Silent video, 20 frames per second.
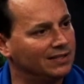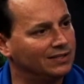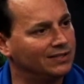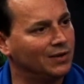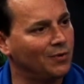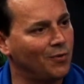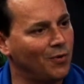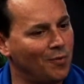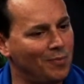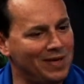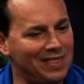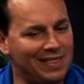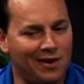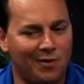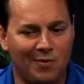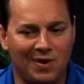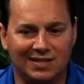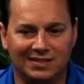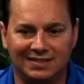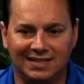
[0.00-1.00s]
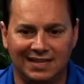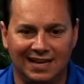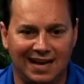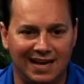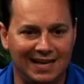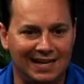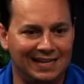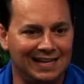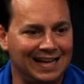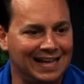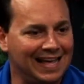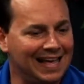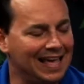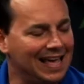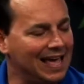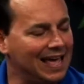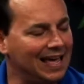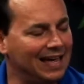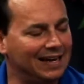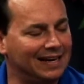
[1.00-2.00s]
so we'll be there Wednesday That's night. Wednesday.
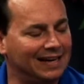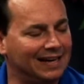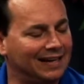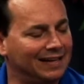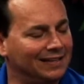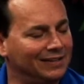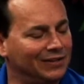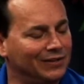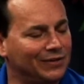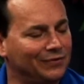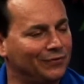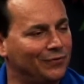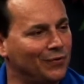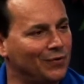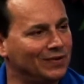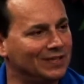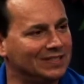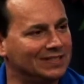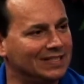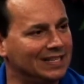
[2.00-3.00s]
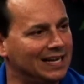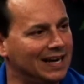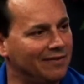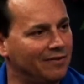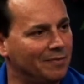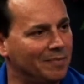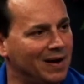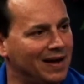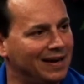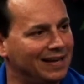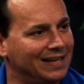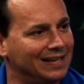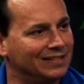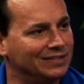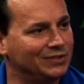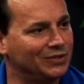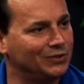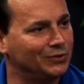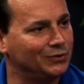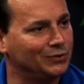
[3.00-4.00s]
And uh, looking forward to seeing everybody as
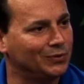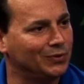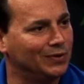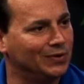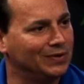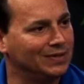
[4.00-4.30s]
usual.